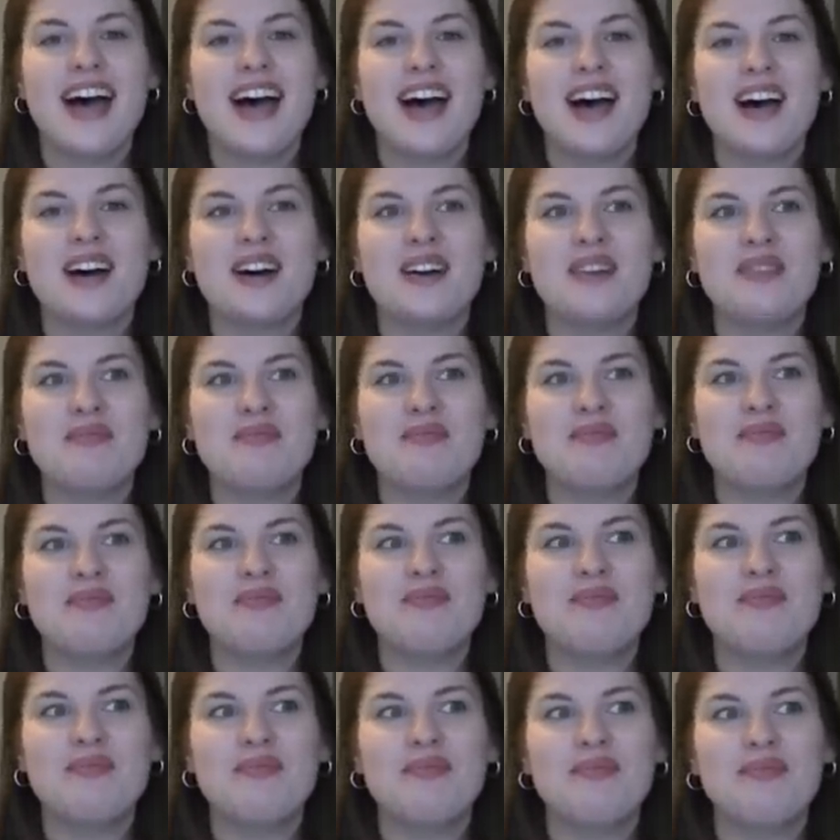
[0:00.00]
Um,
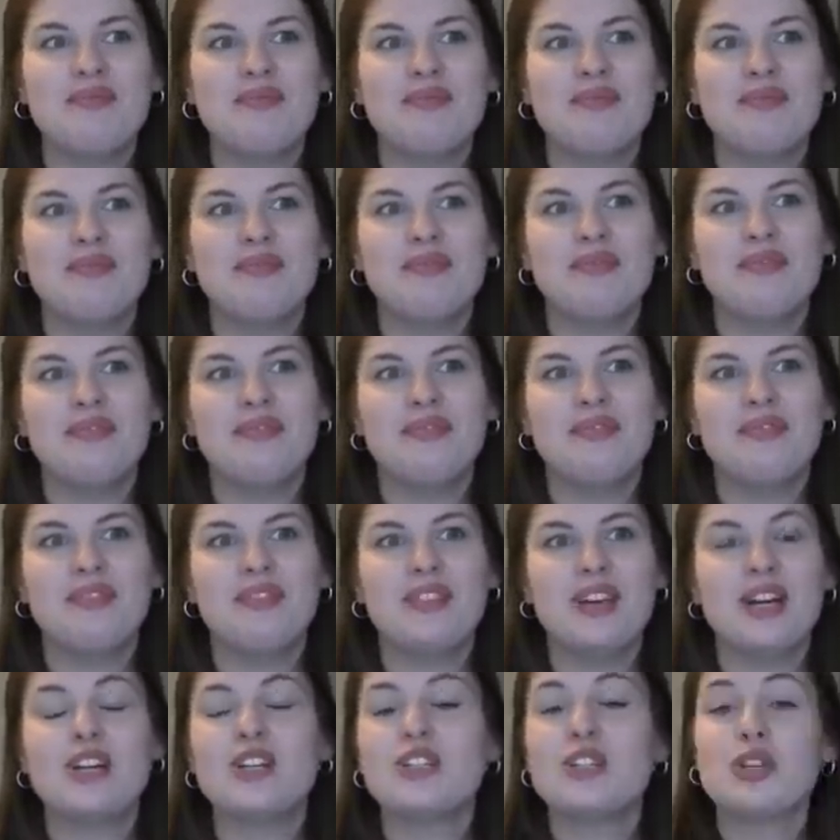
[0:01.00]

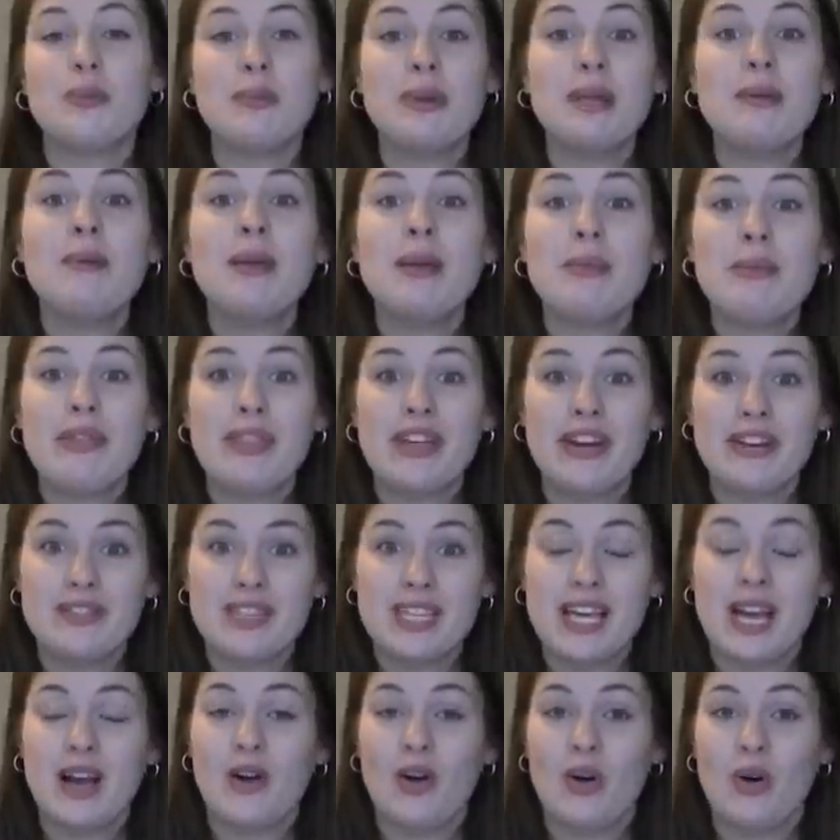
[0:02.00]
there are so many people that have
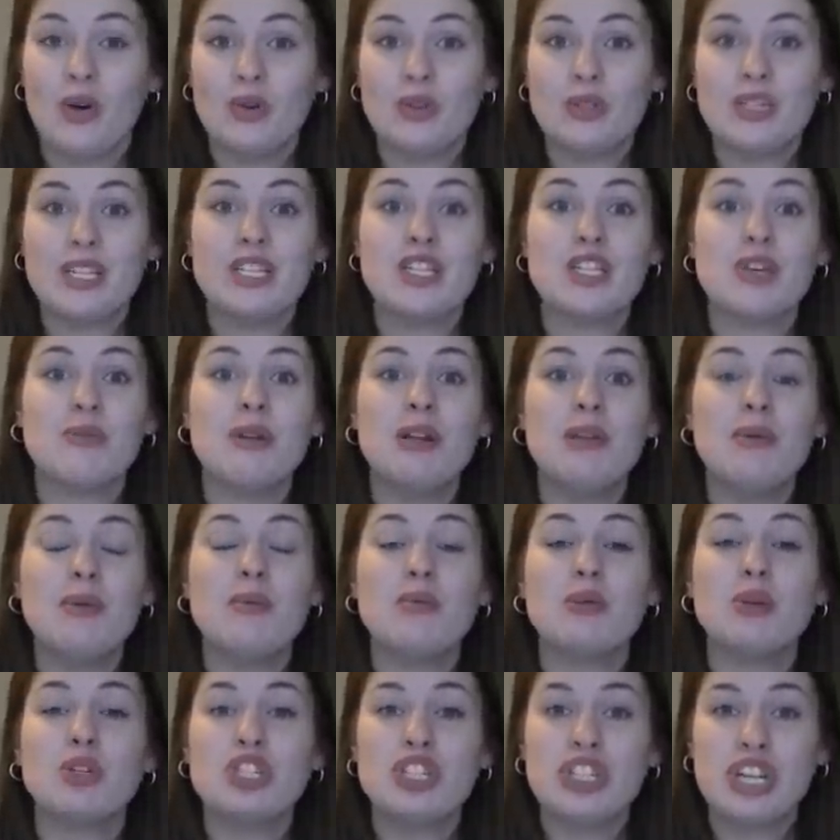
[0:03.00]
set goals and so many
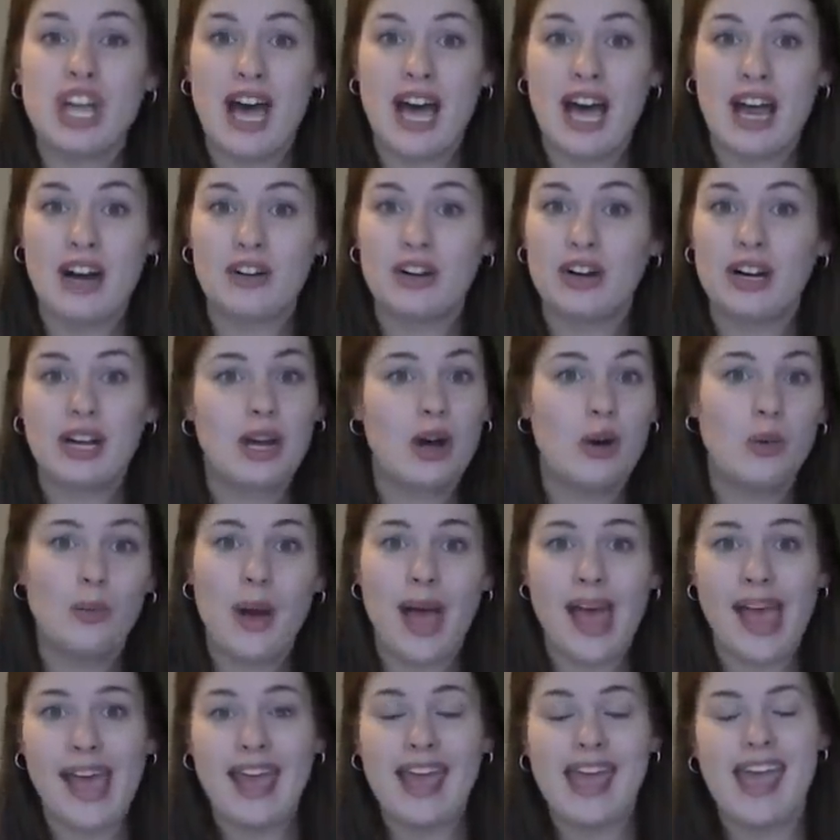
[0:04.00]
people chattering
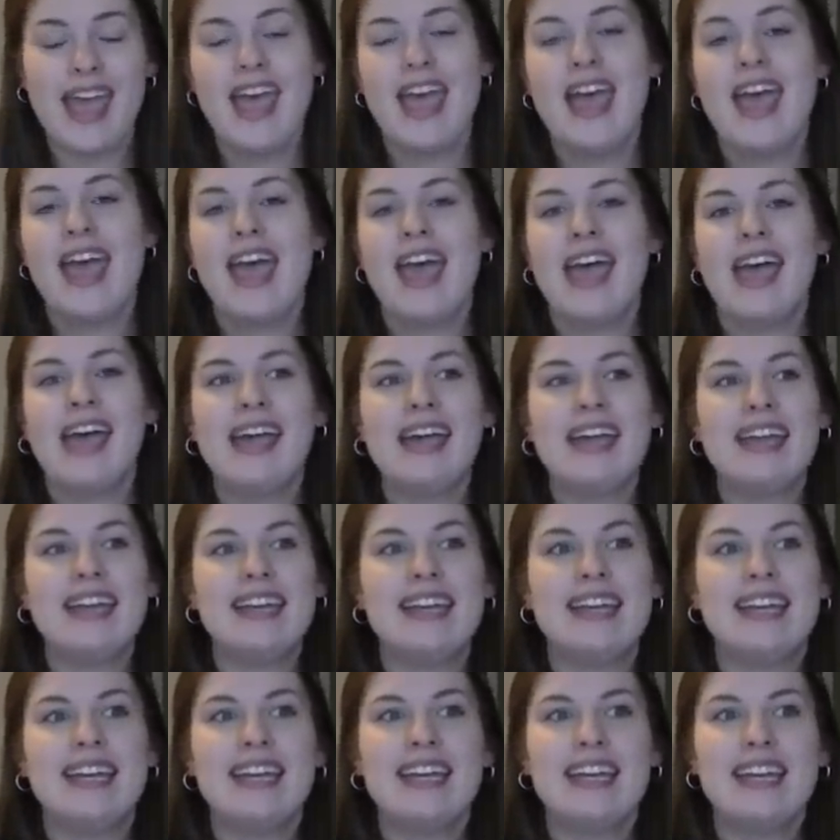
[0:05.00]
away
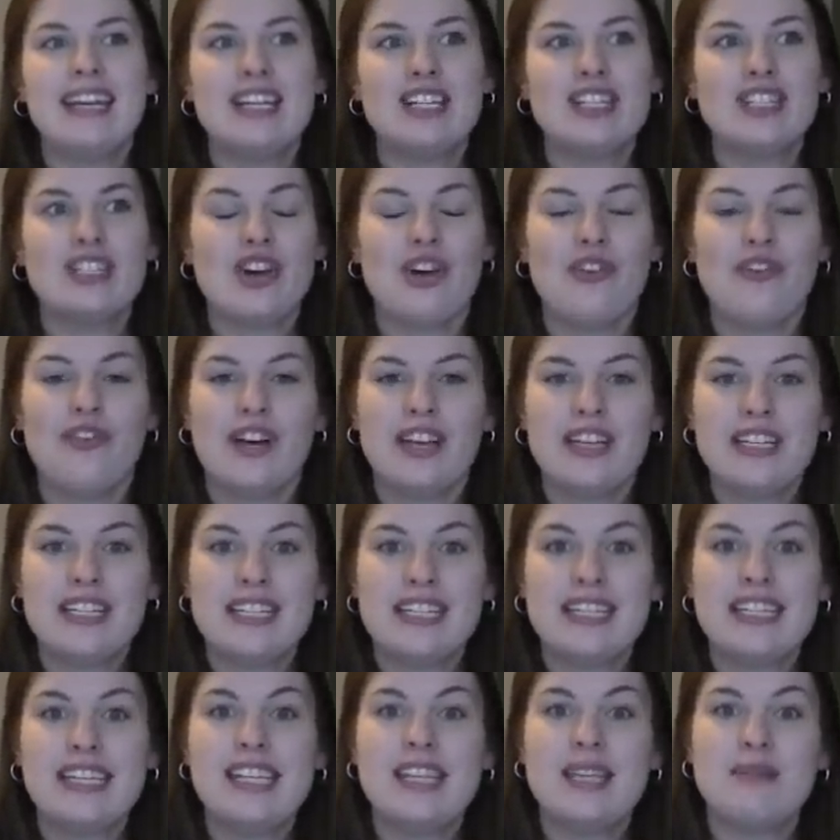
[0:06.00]
and it is so fun to
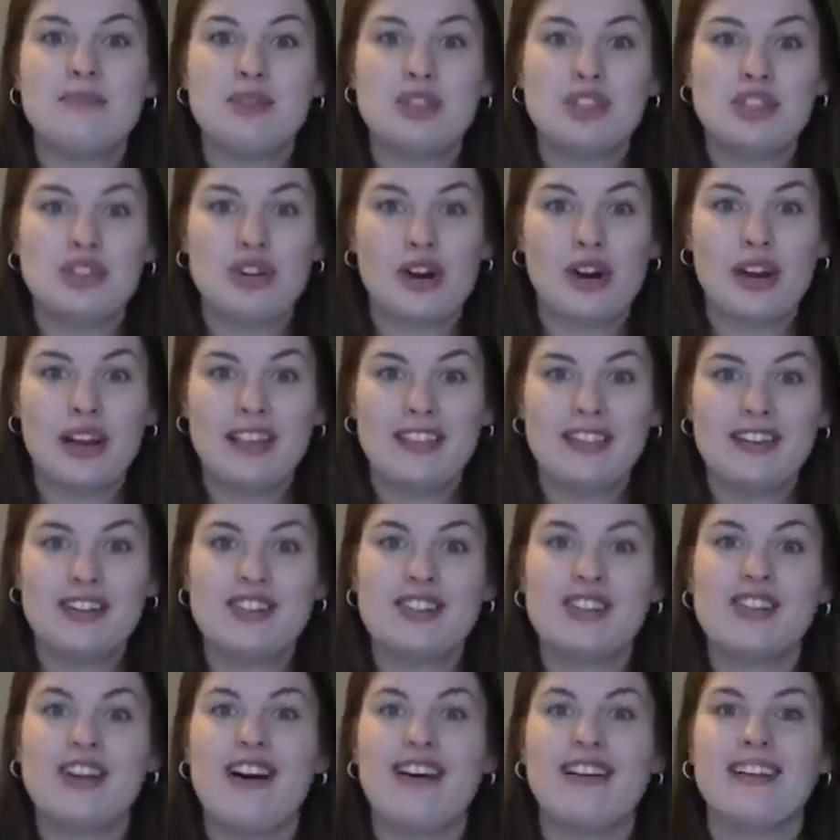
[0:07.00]
see them starting their
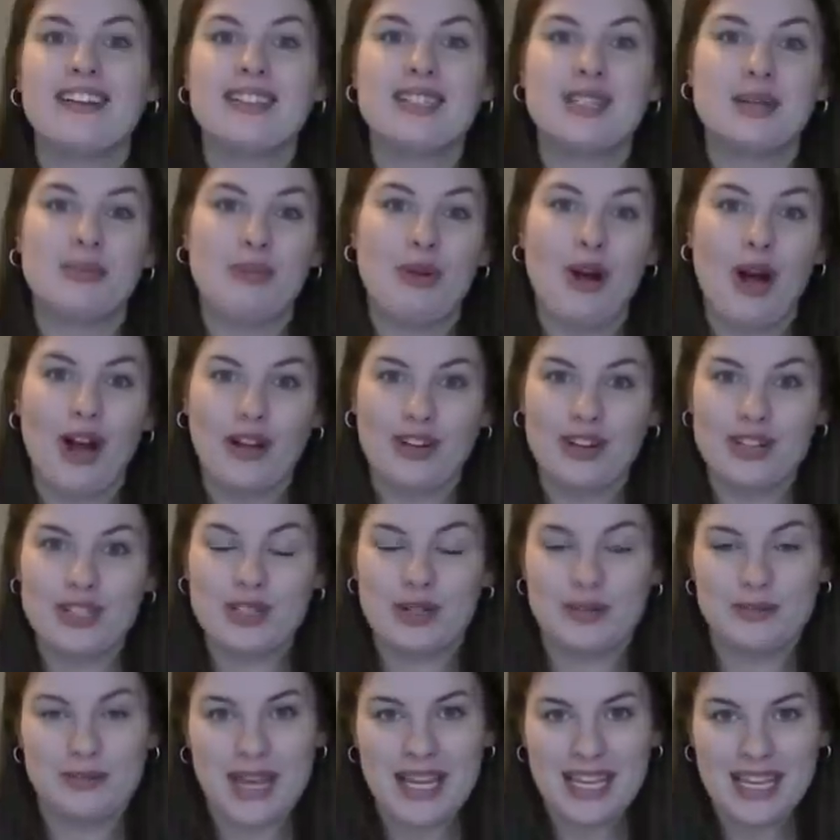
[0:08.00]
socks, the progress
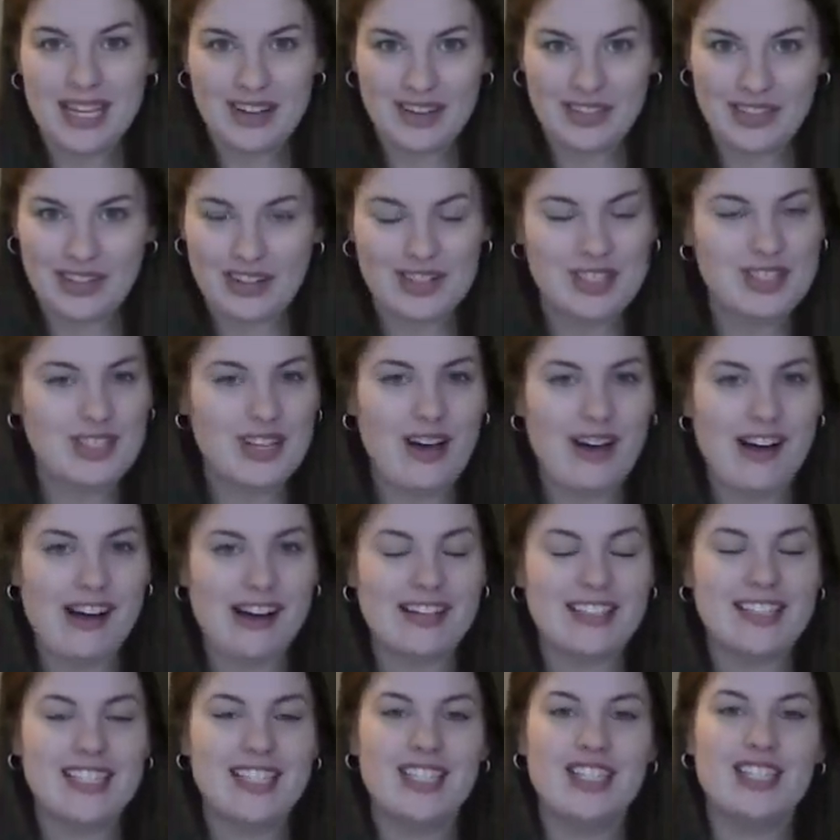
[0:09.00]
they're making on their
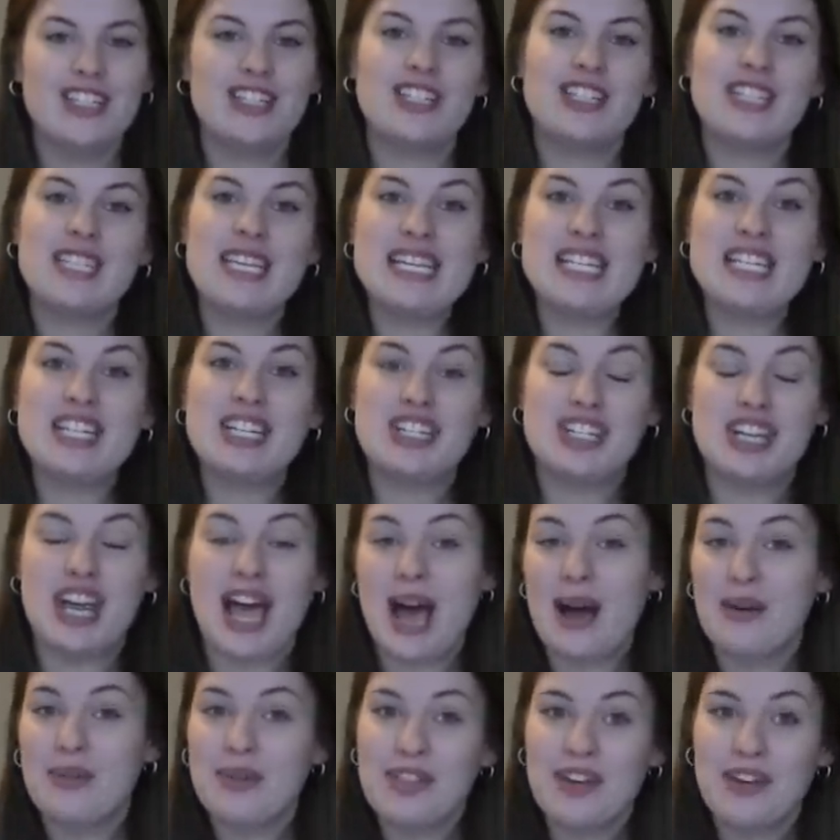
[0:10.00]
socks, to just get to
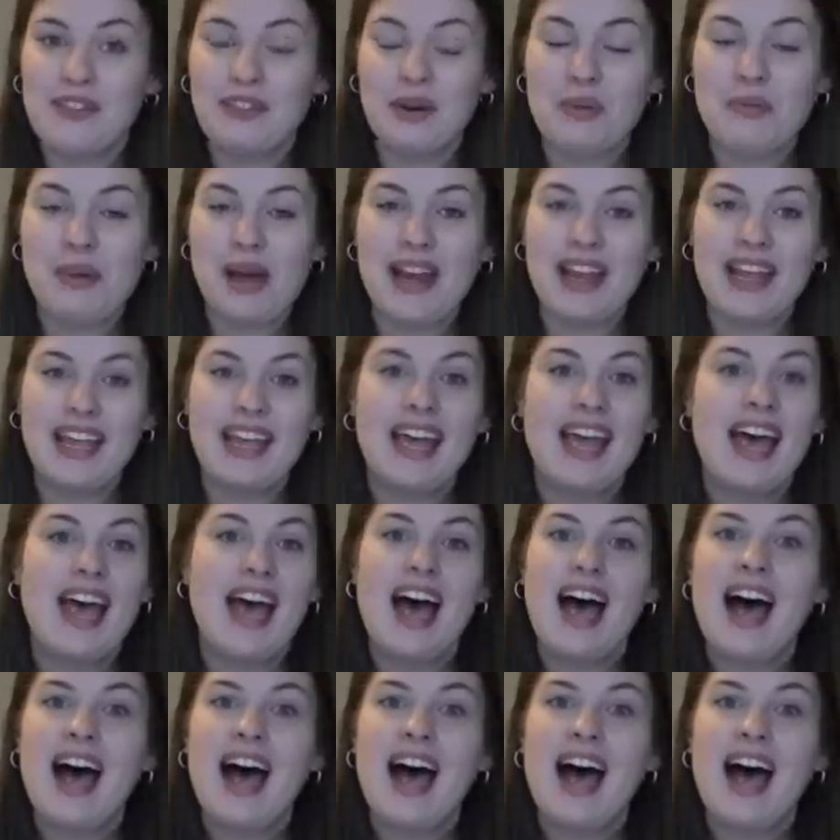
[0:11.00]
chat with everybody.